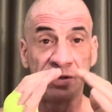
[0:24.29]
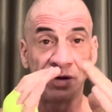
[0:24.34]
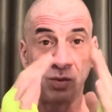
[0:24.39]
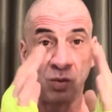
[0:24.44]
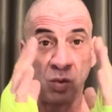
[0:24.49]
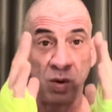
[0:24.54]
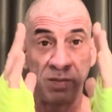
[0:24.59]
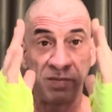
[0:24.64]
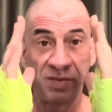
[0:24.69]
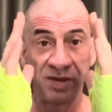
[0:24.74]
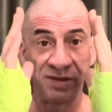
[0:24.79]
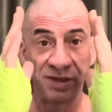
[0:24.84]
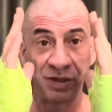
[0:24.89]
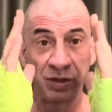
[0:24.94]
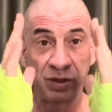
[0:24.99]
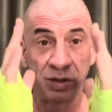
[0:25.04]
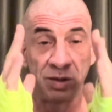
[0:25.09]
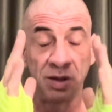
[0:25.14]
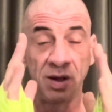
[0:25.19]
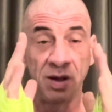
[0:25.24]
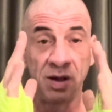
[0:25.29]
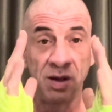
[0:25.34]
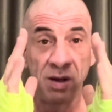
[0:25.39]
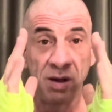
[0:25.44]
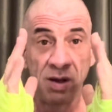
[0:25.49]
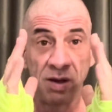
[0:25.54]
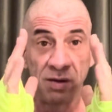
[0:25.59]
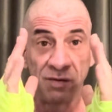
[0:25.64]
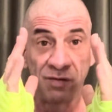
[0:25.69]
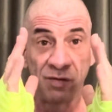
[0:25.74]
in one position.
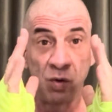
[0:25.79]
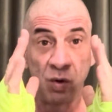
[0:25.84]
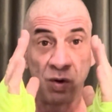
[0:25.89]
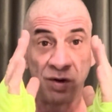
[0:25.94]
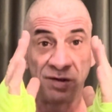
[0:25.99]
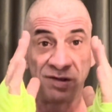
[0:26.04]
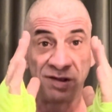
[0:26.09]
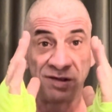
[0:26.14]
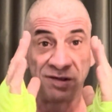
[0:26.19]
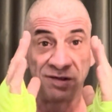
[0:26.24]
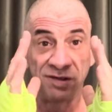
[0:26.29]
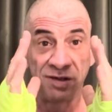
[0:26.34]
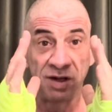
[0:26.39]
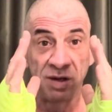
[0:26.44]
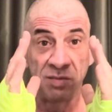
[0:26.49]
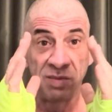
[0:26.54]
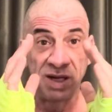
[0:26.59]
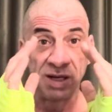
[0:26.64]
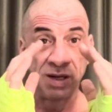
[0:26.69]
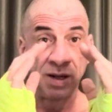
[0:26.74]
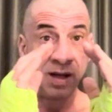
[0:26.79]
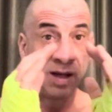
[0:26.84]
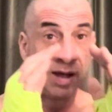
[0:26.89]
Of course, this is going to mean